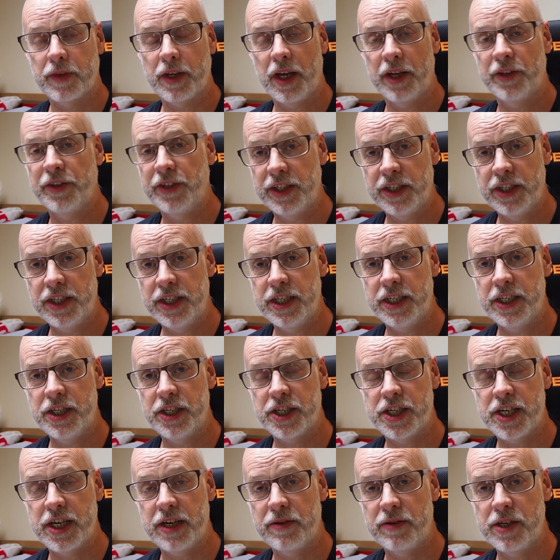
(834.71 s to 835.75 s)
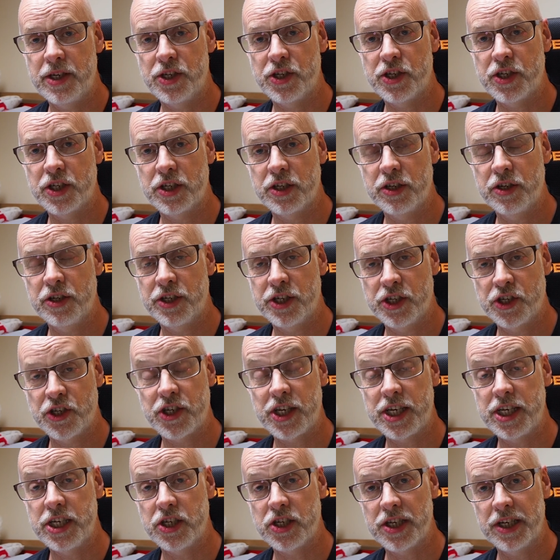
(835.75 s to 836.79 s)
I think the interiors are good, the
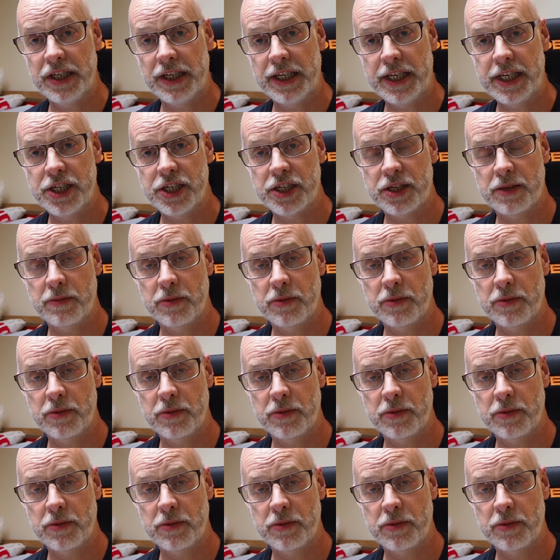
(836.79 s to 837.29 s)
seats at least.